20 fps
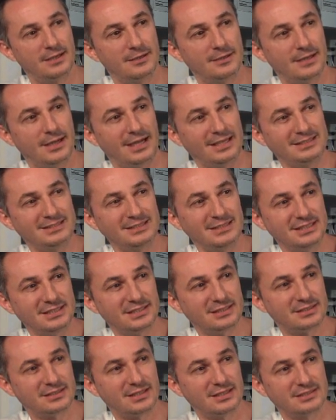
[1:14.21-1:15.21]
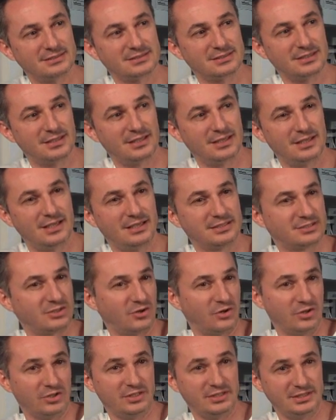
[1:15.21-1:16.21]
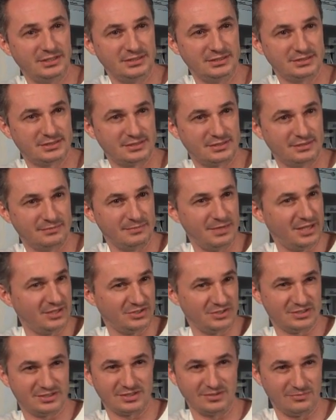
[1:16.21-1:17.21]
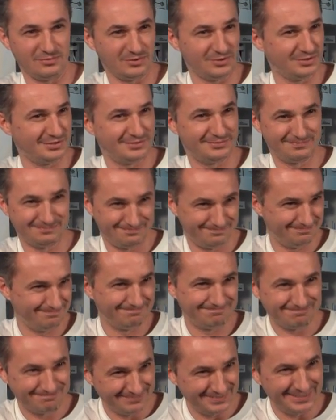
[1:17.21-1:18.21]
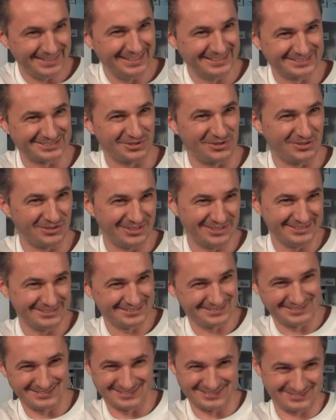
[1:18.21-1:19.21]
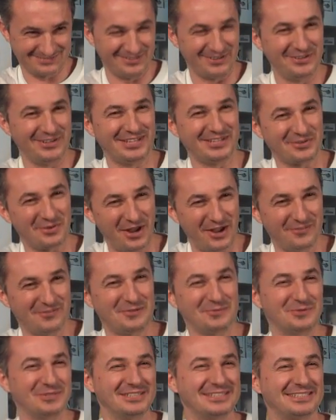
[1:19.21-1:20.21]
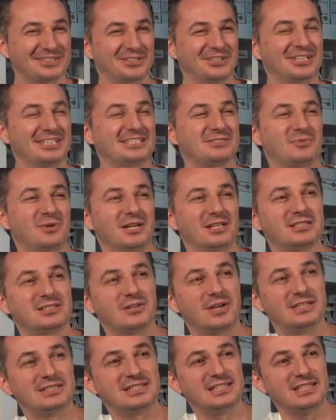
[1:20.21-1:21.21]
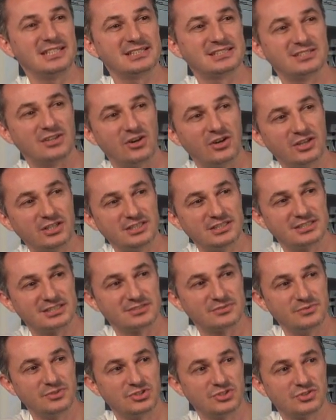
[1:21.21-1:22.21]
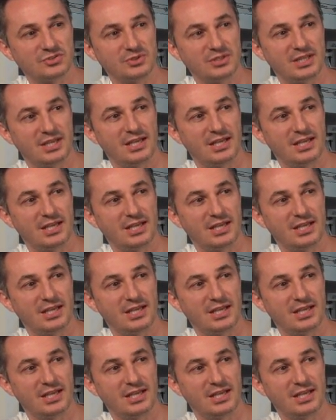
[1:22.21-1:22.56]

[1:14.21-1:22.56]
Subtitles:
I think as artists, magic somewhat is art. It's very crafty, but it's art as well. So I think as artists we should